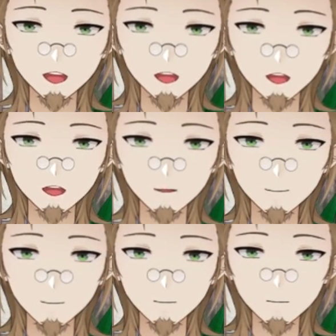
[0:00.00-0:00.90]
is,
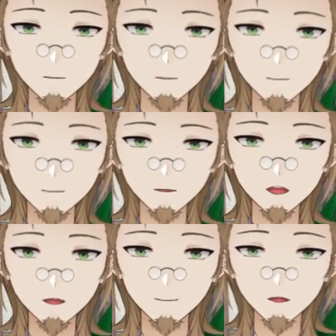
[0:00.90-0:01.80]
and
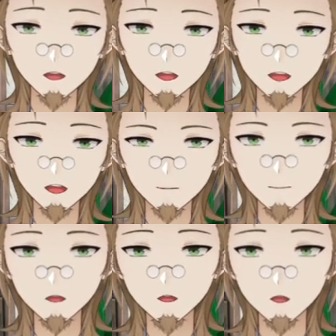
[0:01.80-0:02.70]
so you're like,
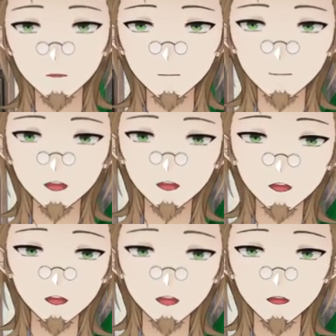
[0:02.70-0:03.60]
oh, maybe he was
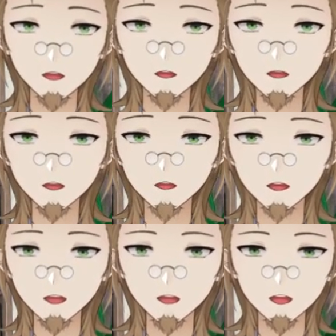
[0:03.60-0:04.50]
just a dick all along.
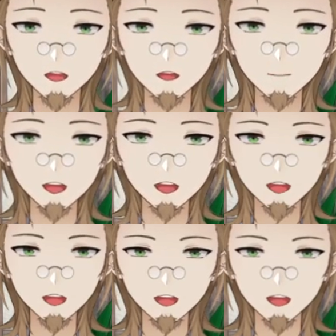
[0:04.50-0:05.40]
But
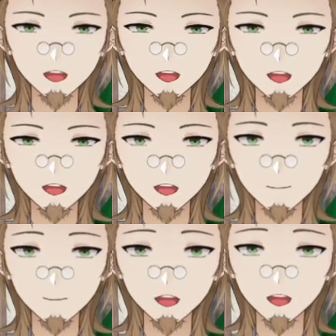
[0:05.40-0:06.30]
it doesn't
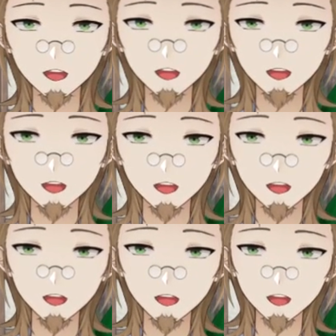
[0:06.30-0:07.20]
make
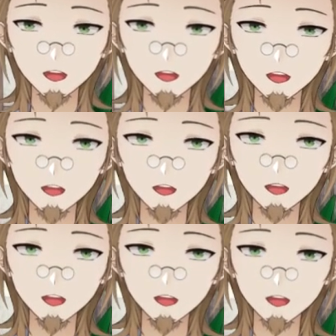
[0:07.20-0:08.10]
sense
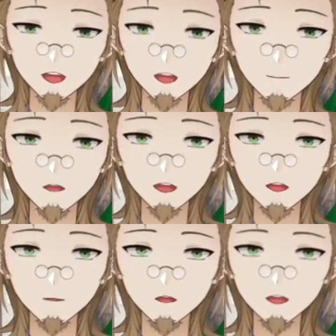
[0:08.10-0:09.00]
why he
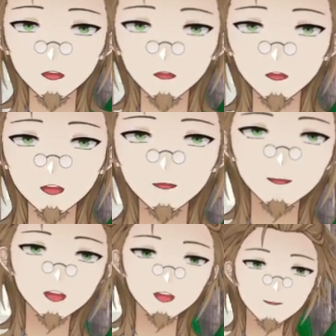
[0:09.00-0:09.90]
would do this
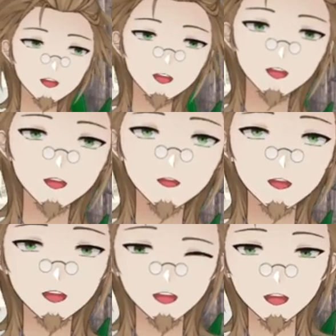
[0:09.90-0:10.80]
stuff when he did
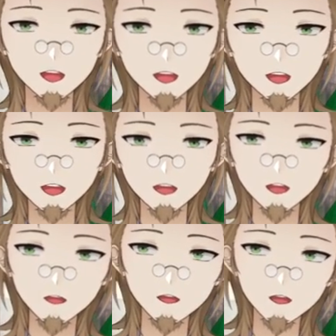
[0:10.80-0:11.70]
it. I, I, I just
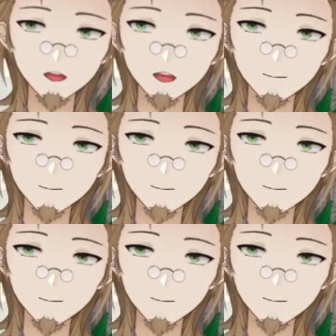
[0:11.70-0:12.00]
don't understand.